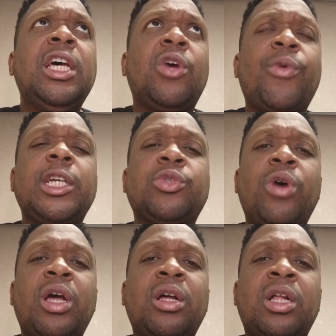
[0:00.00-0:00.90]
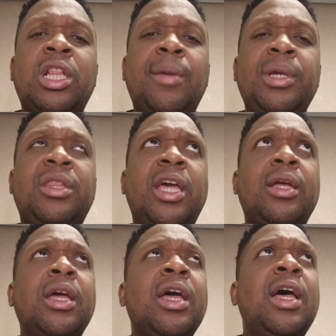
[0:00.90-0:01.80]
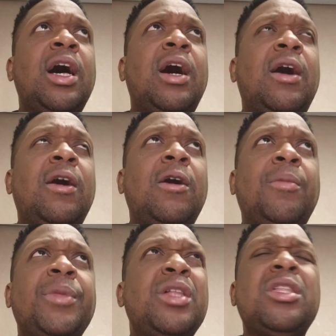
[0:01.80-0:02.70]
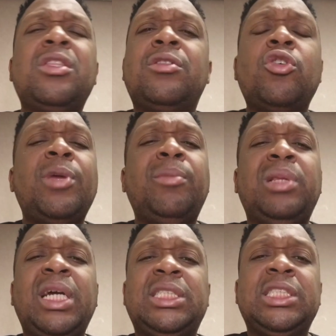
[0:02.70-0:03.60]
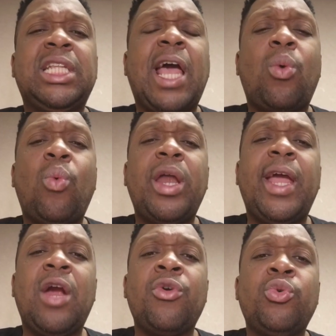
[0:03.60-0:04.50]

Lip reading: a restaurant clubby thing. This is so many places in like one area.